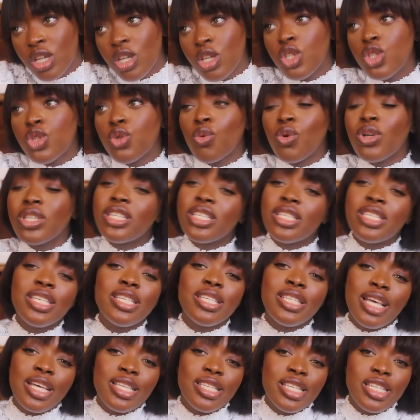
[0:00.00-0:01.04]
to what it is
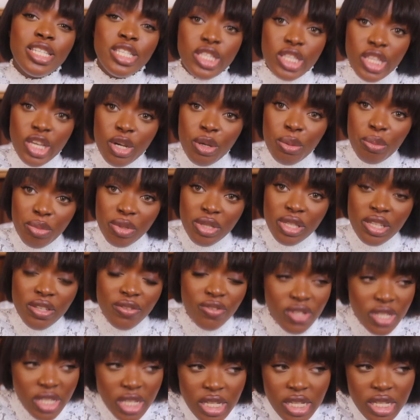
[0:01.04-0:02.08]
that is their belief
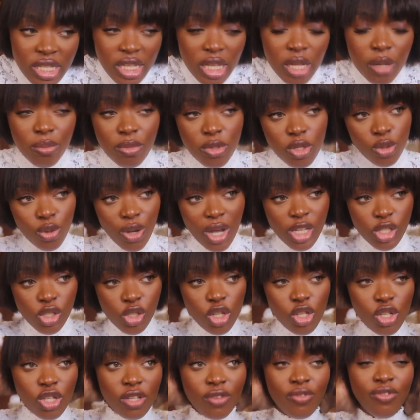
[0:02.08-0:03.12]
system, so
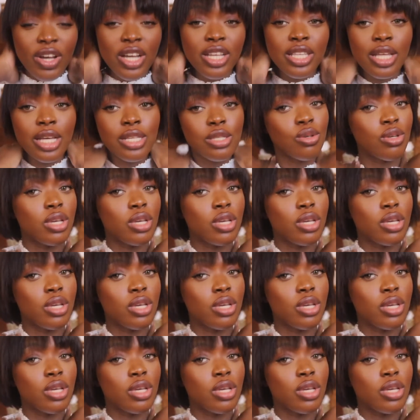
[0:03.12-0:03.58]
adjust to the fact that,